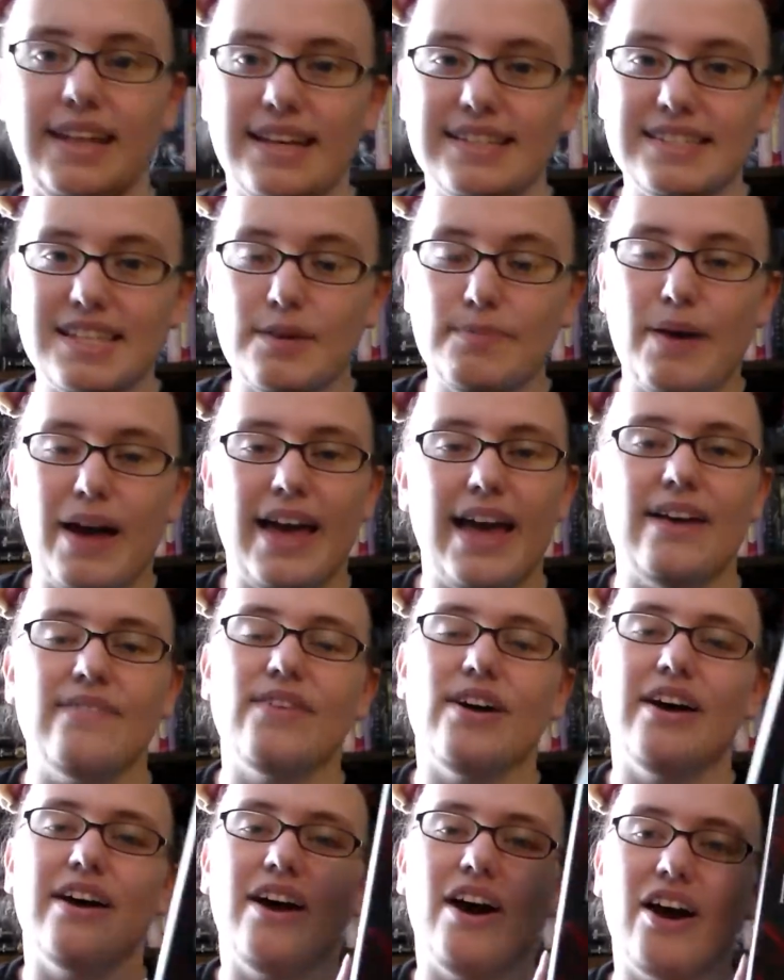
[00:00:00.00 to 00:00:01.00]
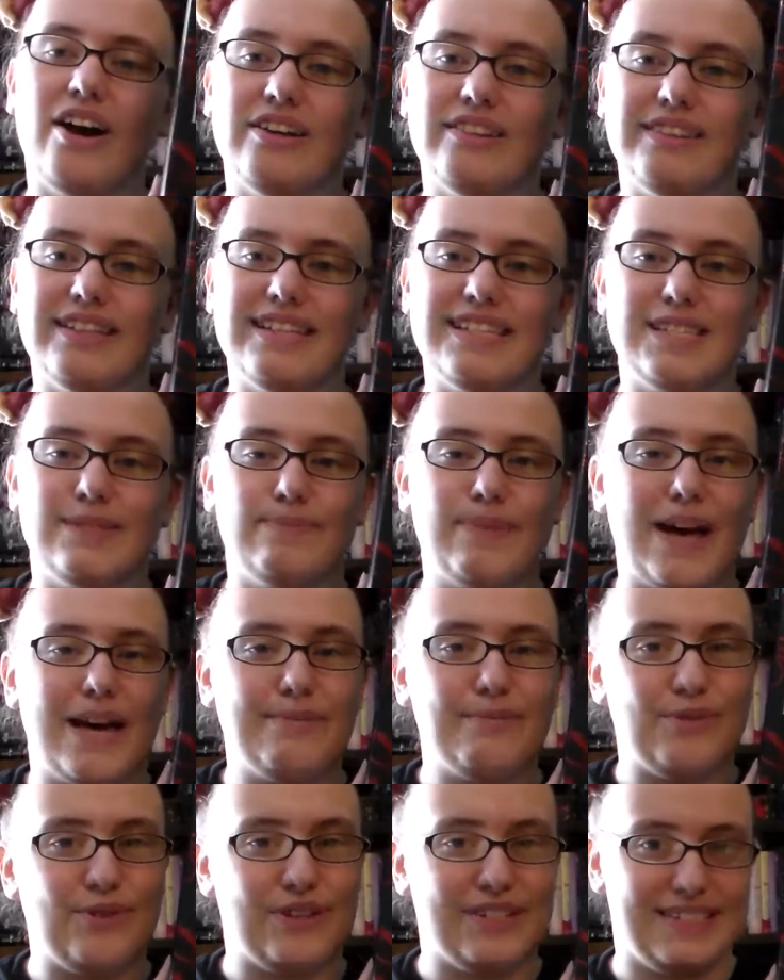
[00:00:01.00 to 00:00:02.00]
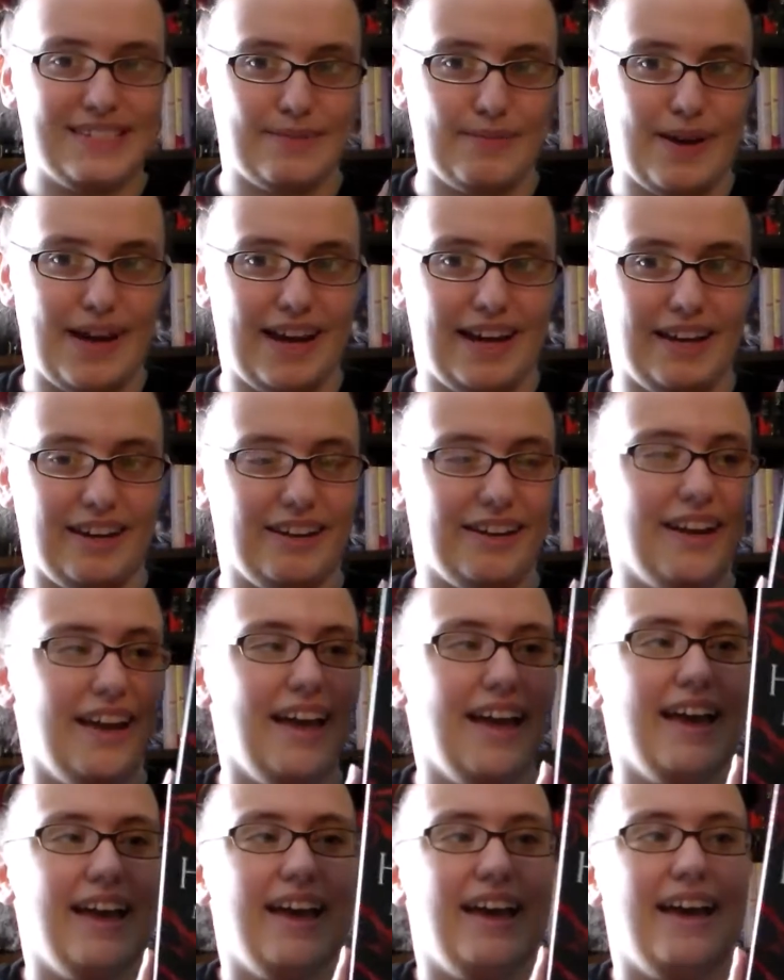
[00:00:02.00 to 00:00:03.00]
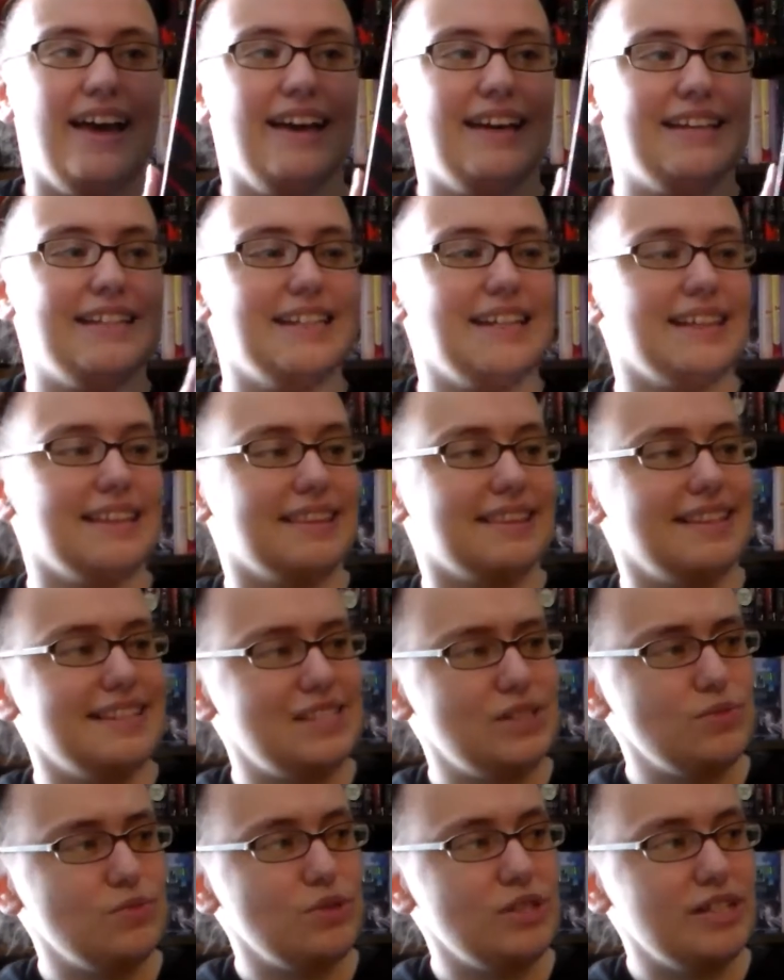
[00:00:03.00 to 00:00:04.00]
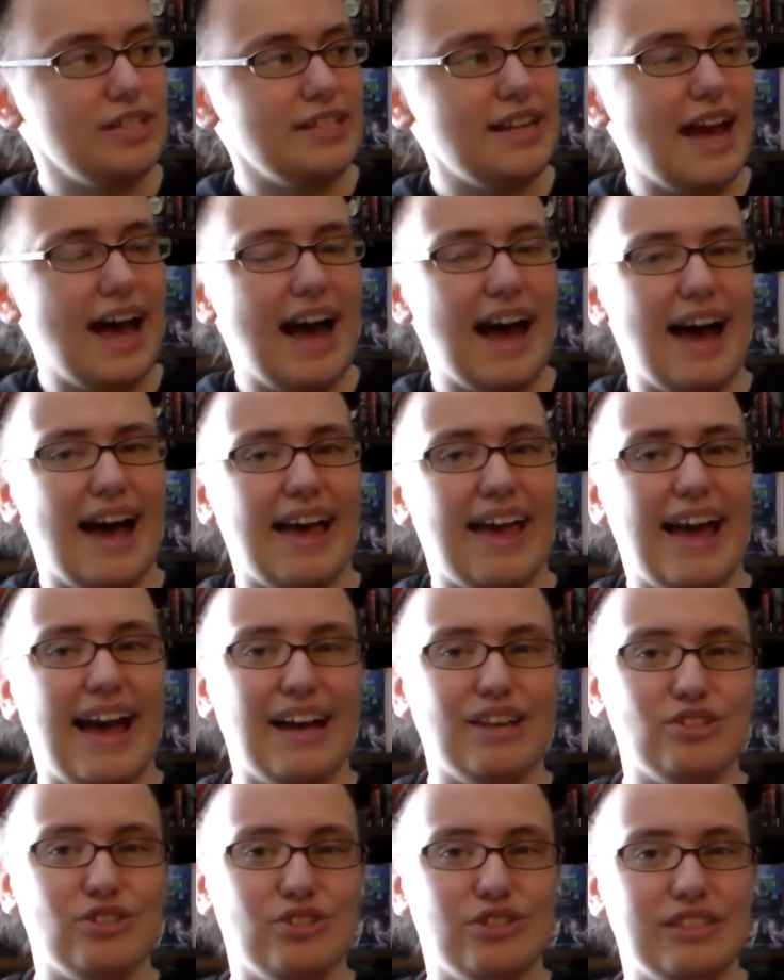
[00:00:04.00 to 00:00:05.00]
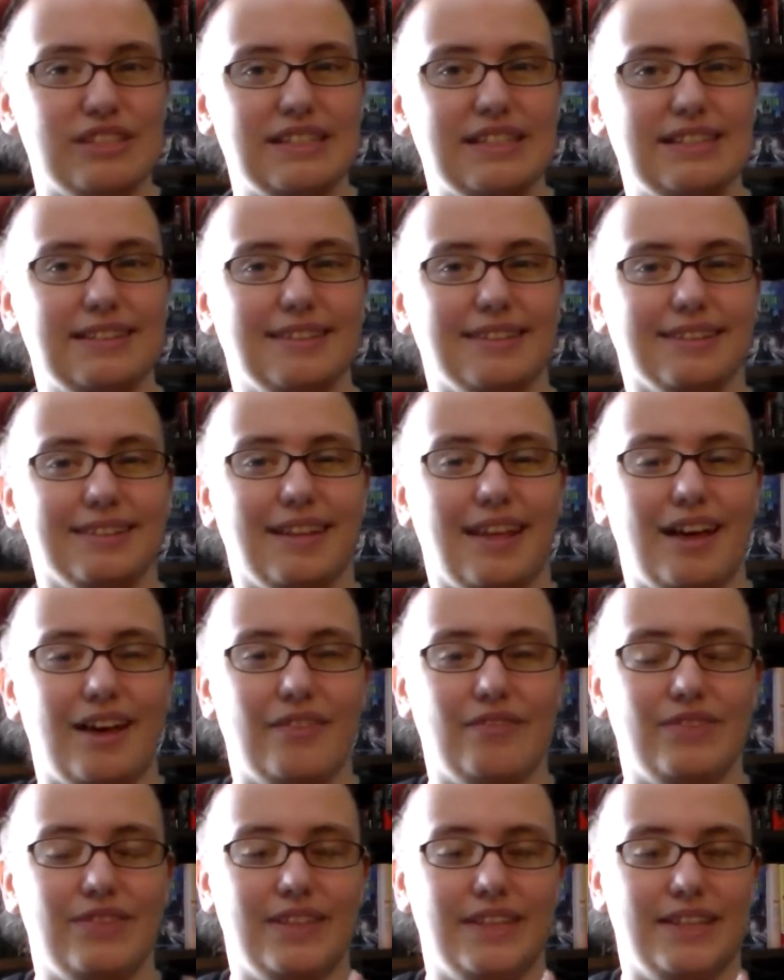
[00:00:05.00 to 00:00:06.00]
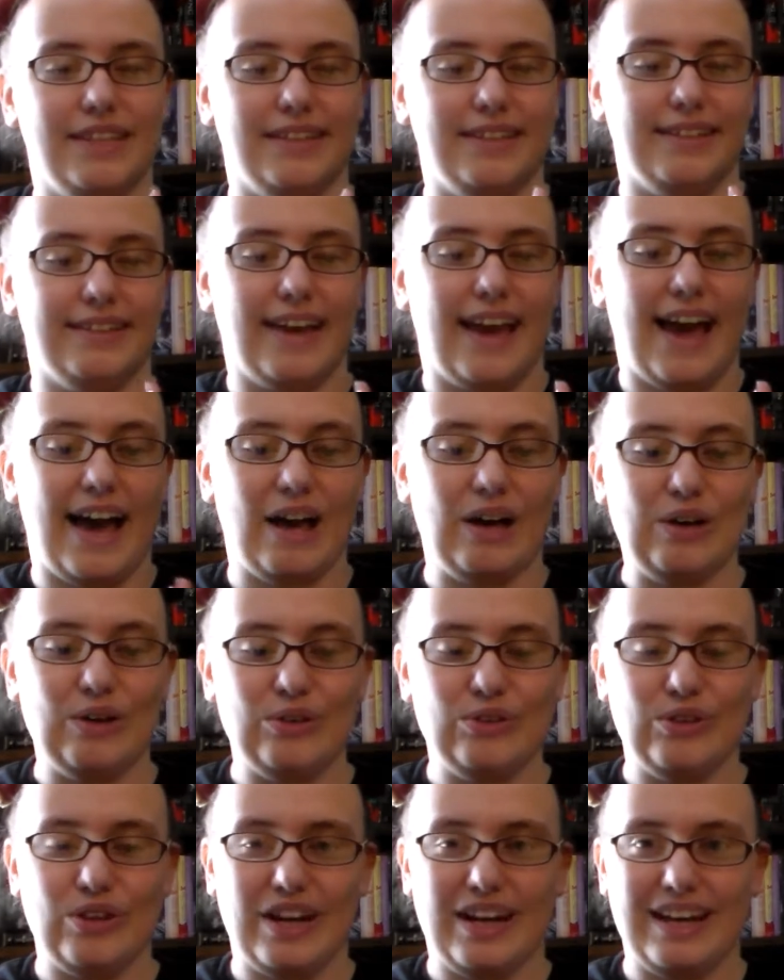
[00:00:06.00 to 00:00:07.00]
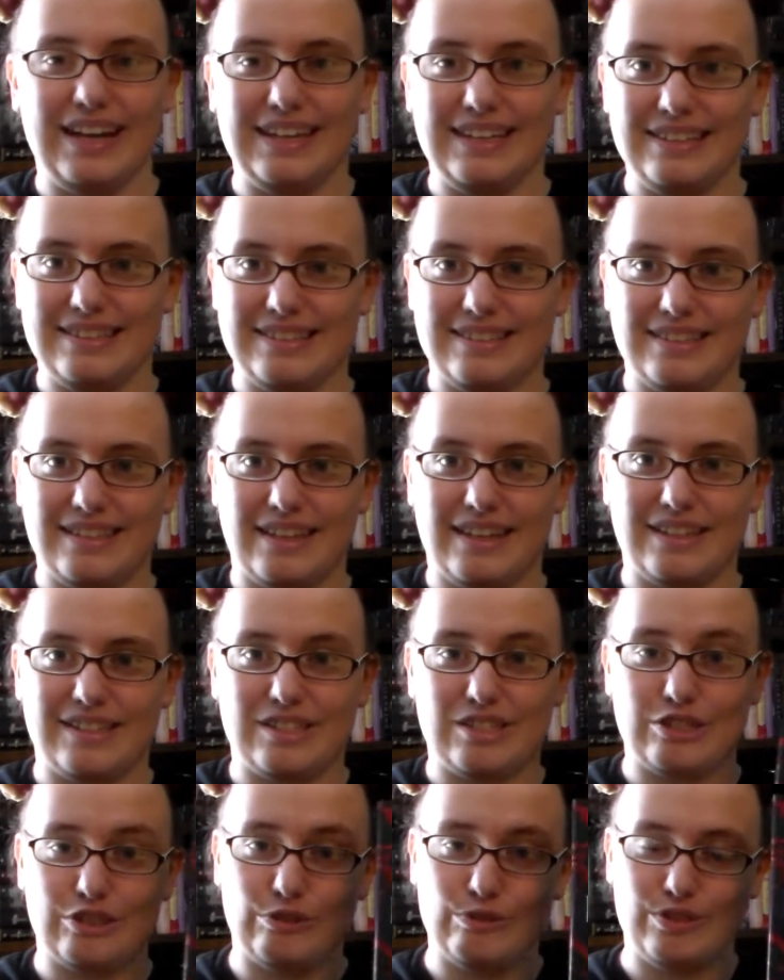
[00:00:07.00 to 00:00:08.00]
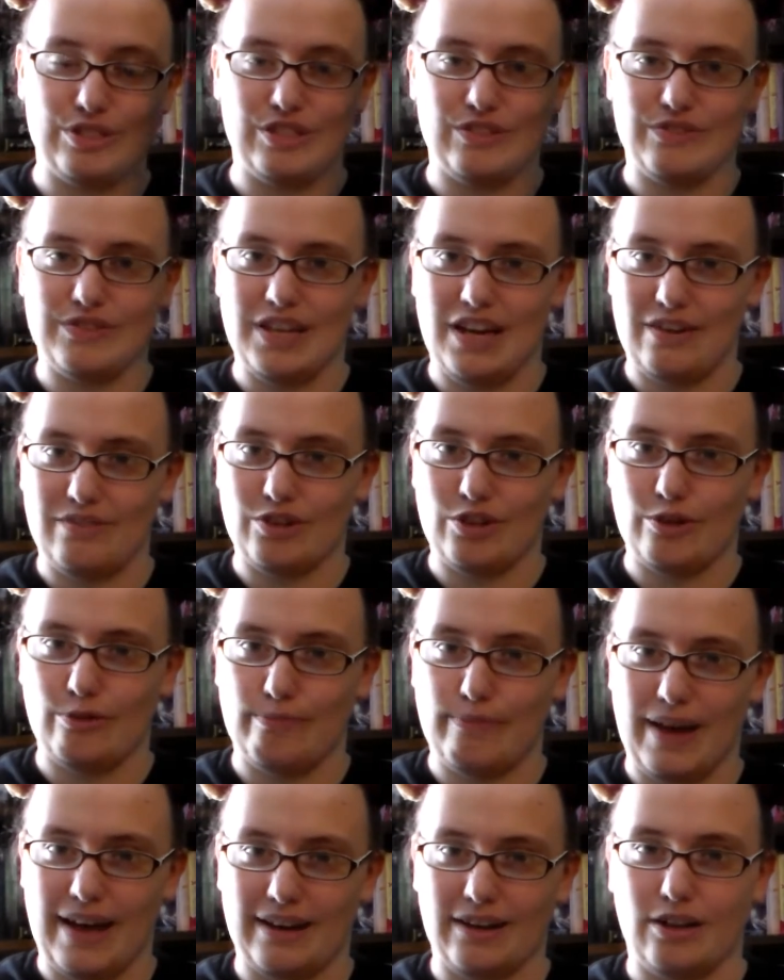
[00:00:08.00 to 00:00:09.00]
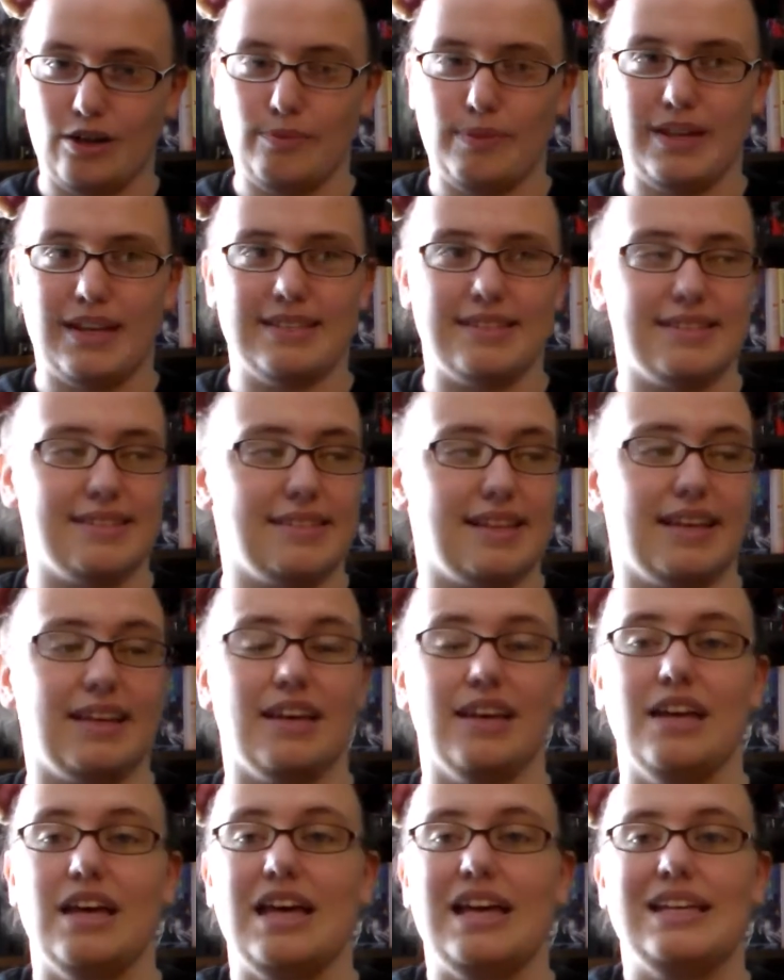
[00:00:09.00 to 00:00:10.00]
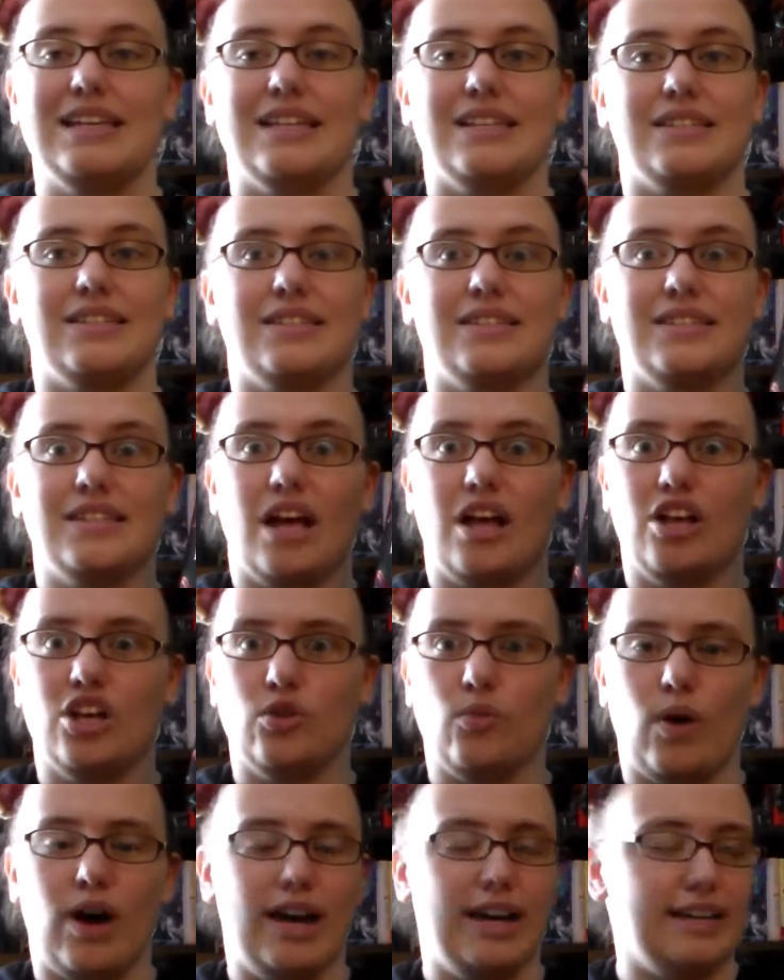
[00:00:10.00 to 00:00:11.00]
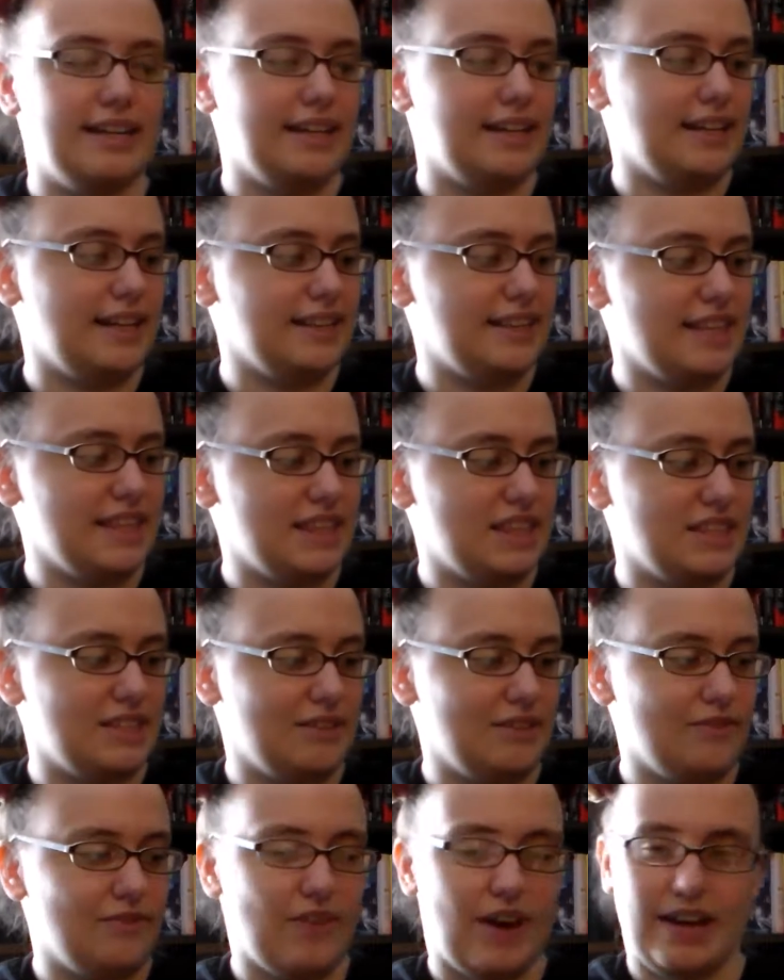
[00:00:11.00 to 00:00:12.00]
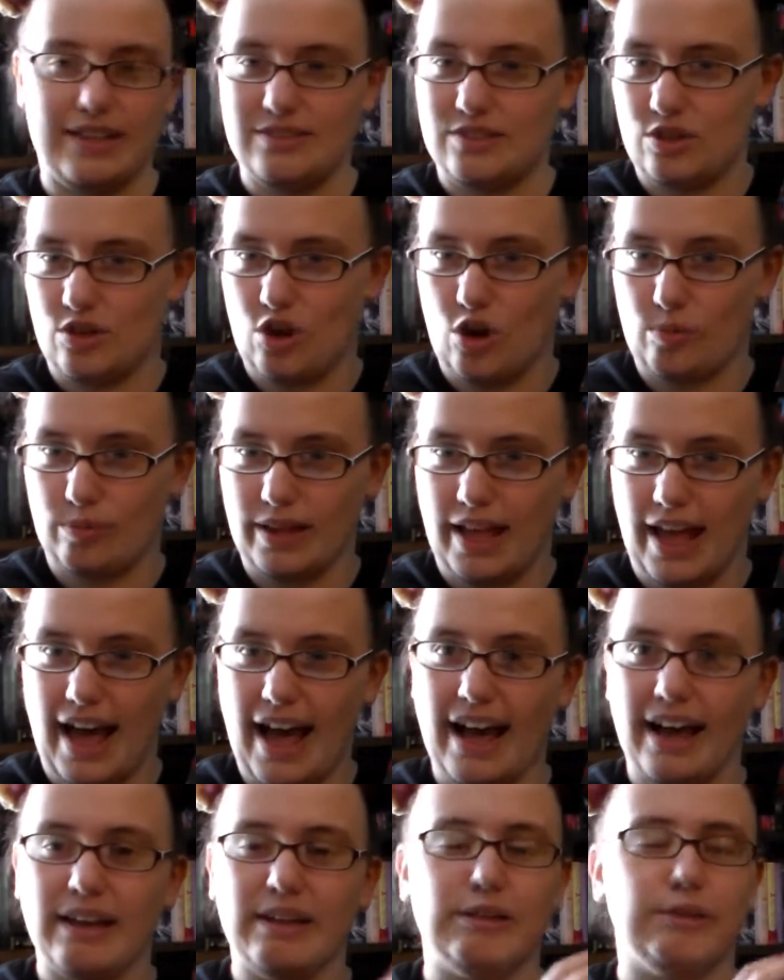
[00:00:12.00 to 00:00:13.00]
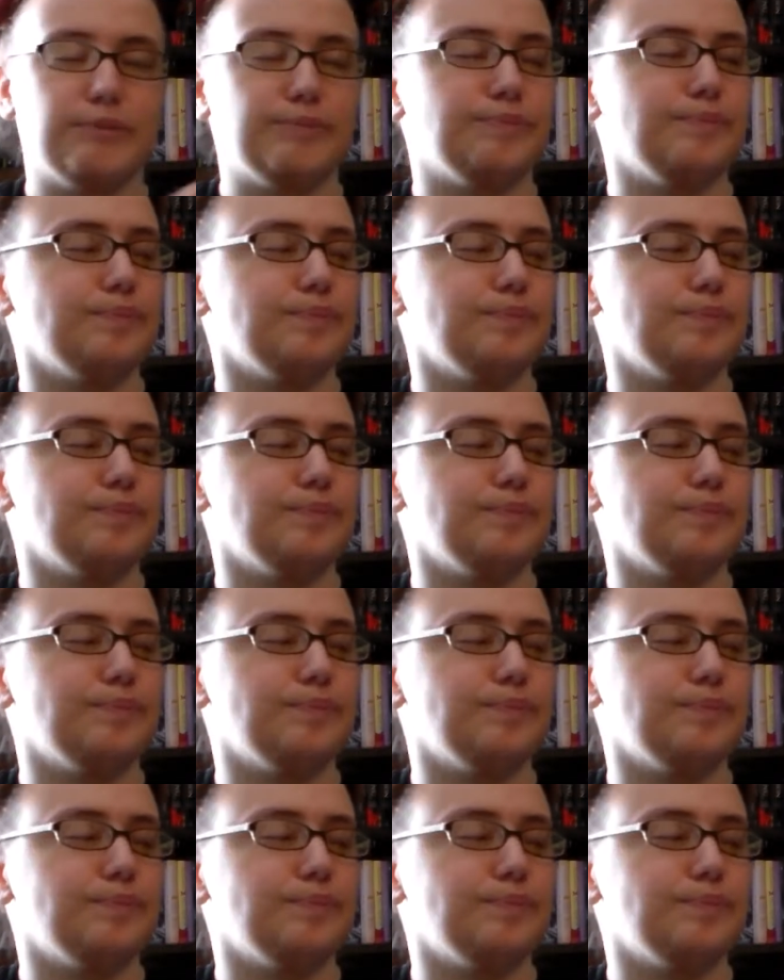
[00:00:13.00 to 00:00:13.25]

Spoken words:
Next up, I have Heartless by Marissa Meyer. And this one, I actually love the Owlcrate exclusive cover better because it's like solid white and I think the vines are all black.